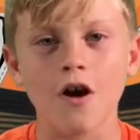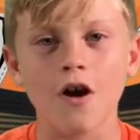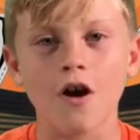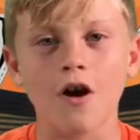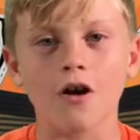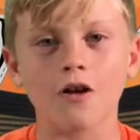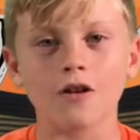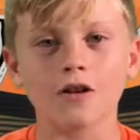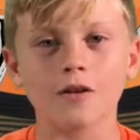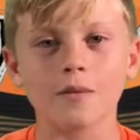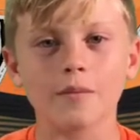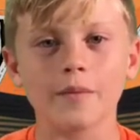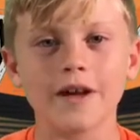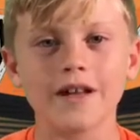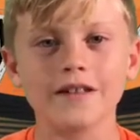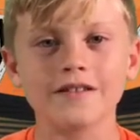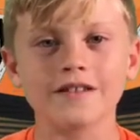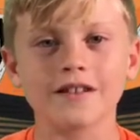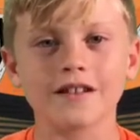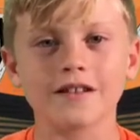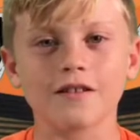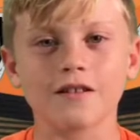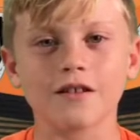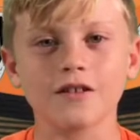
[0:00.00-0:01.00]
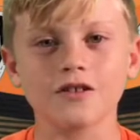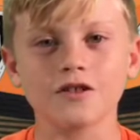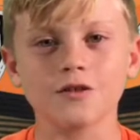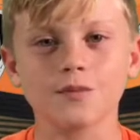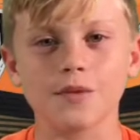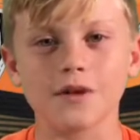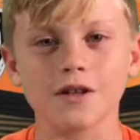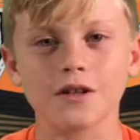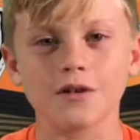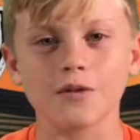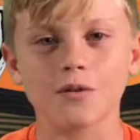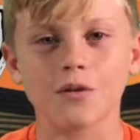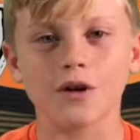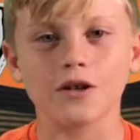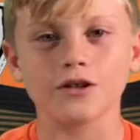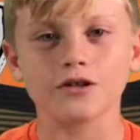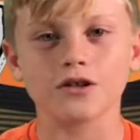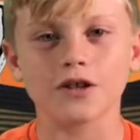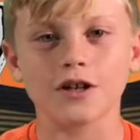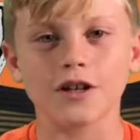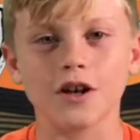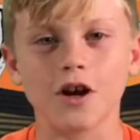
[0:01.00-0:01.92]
Our amazing lunch menu entree